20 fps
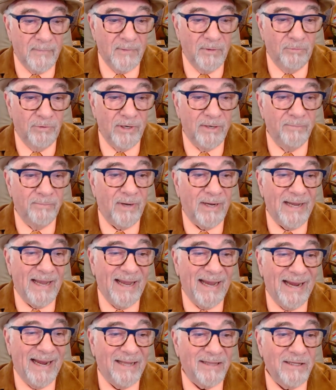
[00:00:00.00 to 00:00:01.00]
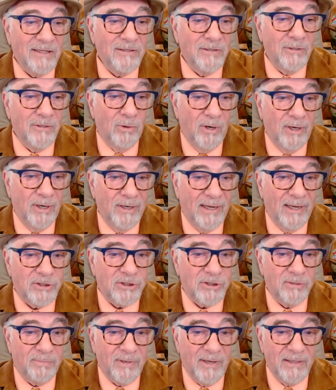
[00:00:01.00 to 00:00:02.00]
Written by Ellen Lloyd,
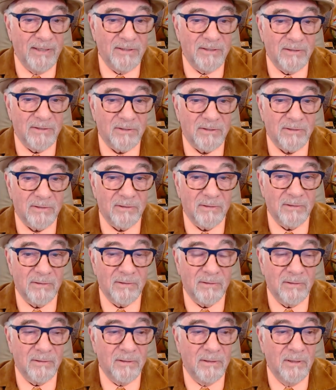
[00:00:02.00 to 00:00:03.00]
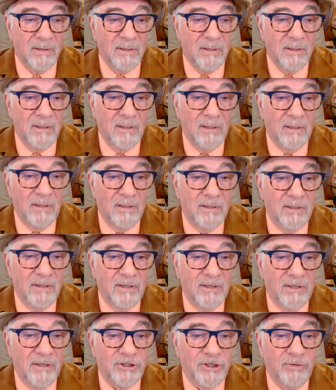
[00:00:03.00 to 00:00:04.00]
Ancient Pages.
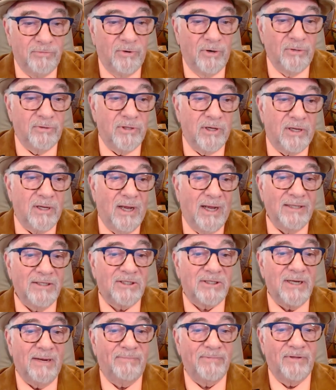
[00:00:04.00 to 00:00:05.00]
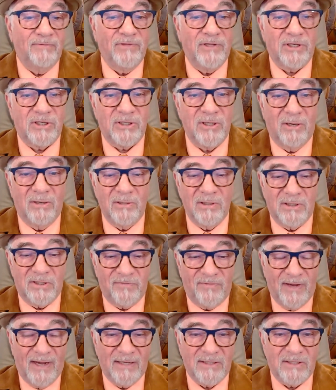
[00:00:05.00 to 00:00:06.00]
She wrote, The concept of the soul is
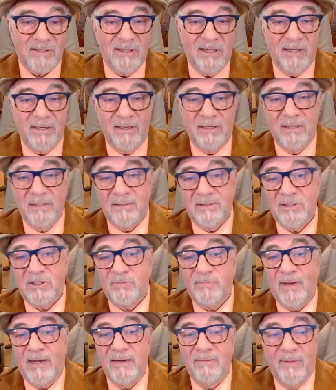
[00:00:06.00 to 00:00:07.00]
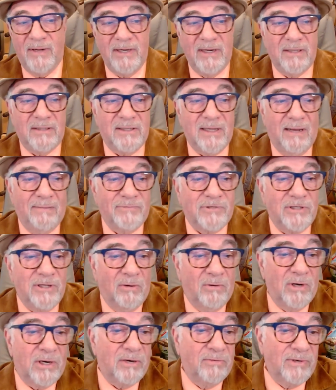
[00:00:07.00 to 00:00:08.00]
fascinating. Despite many attempts,
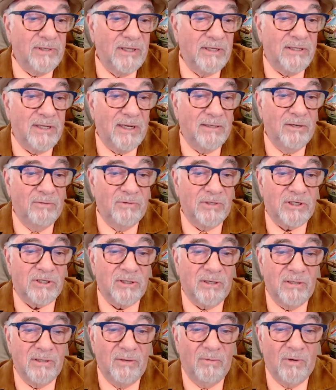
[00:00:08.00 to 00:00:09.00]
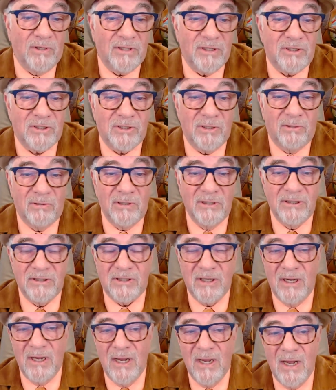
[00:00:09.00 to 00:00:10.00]
no one can really tell you with certainty what the soul
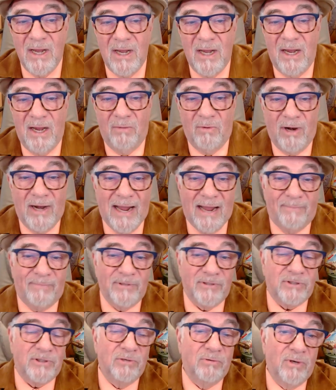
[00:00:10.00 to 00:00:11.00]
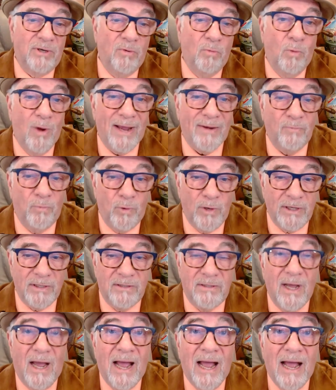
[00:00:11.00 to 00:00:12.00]
is and what happens to it when we
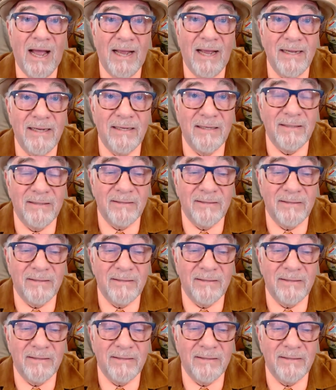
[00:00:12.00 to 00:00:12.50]
die.